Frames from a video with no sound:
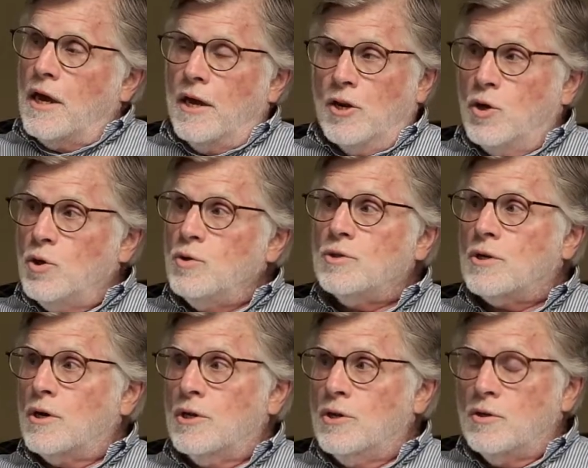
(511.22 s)
and who's
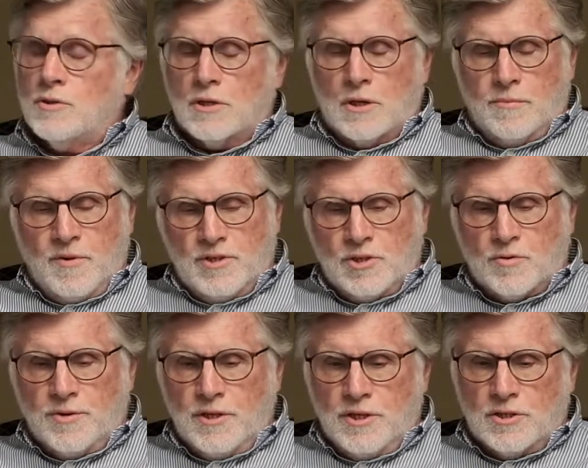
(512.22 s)
going to use it? Let me just
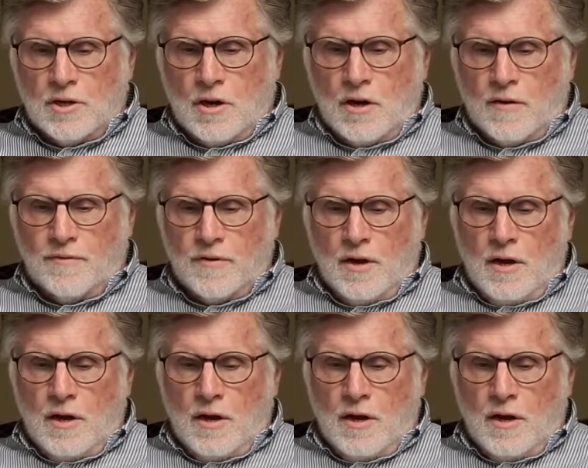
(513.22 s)
read these off.